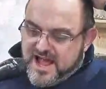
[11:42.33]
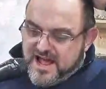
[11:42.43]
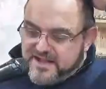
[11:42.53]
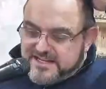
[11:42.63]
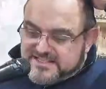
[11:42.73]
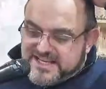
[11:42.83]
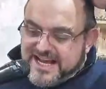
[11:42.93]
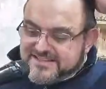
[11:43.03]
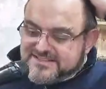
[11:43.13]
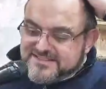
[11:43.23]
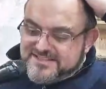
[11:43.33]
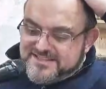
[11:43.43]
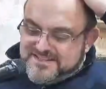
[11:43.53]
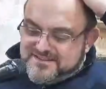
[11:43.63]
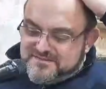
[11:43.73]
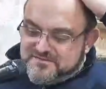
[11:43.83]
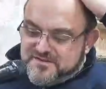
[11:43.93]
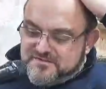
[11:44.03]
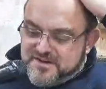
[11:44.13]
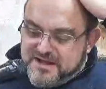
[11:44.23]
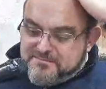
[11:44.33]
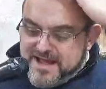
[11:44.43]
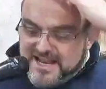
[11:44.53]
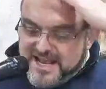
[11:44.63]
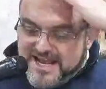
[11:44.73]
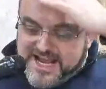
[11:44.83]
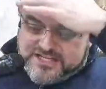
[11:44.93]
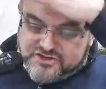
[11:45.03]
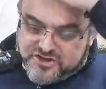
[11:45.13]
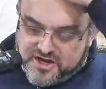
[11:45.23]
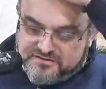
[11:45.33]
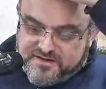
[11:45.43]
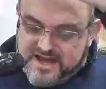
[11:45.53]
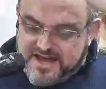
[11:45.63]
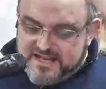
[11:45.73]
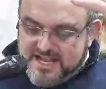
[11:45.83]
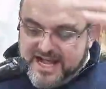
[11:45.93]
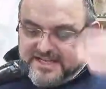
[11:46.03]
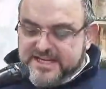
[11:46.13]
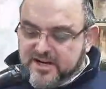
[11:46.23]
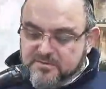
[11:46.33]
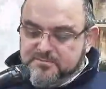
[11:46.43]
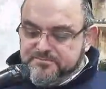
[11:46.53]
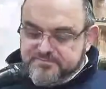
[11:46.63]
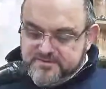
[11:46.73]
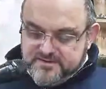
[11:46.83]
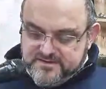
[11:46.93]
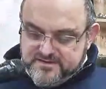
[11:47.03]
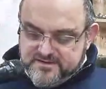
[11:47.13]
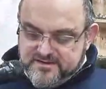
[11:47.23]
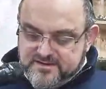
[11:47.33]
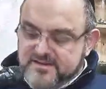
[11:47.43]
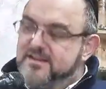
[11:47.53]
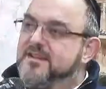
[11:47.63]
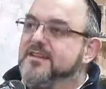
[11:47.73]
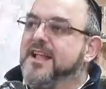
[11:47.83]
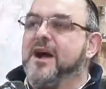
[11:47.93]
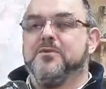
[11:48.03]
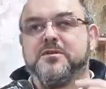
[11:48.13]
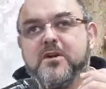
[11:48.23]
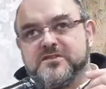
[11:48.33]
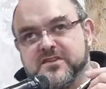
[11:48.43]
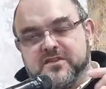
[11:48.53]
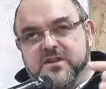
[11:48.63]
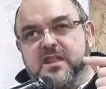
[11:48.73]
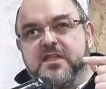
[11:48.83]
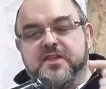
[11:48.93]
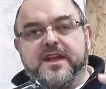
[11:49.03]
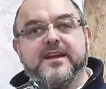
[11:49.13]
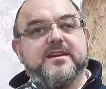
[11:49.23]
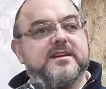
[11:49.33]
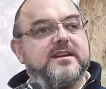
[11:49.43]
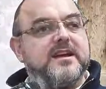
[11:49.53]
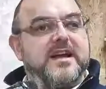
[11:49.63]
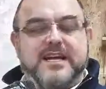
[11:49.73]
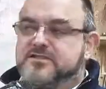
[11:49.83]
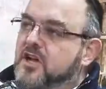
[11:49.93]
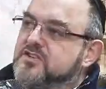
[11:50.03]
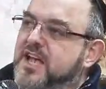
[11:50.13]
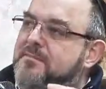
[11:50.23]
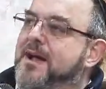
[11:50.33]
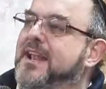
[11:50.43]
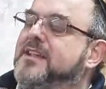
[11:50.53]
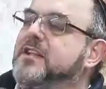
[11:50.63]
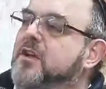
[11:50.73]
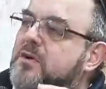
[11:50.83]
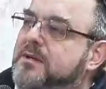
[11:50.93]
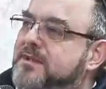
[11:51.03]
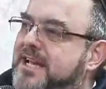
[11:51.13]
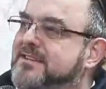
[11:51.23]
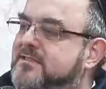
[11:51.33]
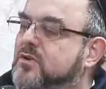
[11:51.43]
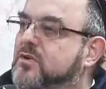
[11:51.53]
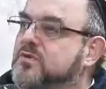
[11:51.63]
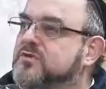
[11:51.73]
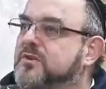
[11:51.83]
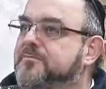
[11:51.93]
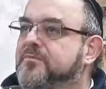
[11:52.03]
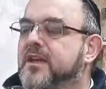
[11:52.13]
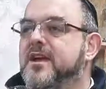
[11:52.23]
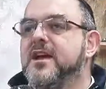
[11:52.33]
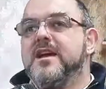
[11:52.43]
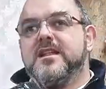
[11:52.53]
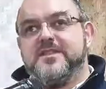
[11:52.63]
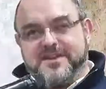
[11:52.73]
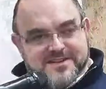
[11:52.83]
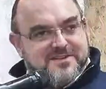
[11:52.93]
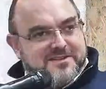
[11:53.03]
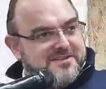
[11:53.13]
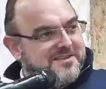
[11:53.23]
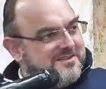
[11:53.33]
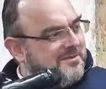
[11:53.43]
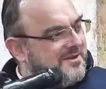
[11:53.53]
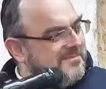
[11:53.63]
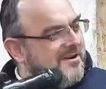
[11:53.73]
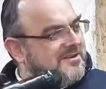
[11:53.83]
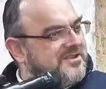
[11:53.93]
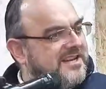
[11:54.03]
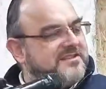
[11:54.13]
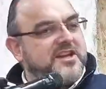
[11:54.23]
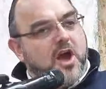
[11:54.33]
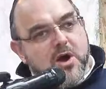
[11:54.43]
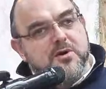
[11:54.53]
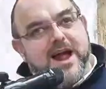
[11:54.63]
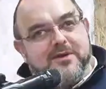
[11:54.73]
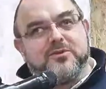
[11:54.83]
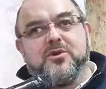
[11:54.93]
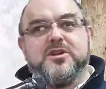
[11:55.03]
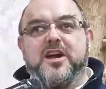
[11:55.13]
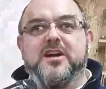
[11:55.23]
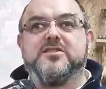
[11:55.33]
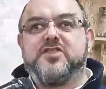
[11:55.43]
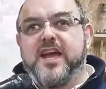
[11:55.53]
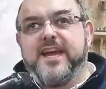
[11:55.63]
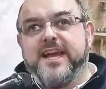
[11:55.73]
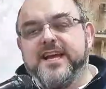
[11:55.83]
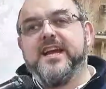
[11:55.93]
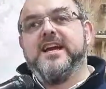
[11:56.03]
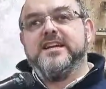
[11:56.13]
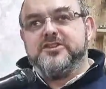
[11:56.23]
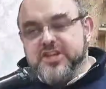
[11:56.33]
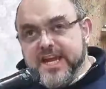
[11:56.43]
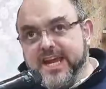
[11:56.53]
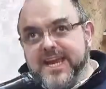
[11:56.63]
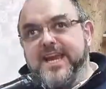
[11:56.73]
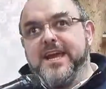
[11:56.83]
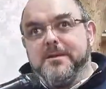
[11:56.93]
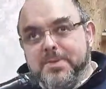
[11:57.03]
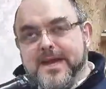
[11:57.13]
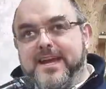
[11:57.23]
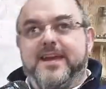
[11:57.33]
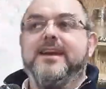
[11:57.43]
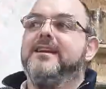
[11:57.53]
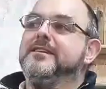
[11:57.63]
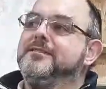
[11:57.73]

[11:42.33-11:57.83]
And then he says, V'lamelech ein shoiver lahanichom. Now, the Gemara says another thing. Estosi HaMelech, they don't keep the king's laws. This is what the Gemara says. They go around all year saying, Shihi Pihi.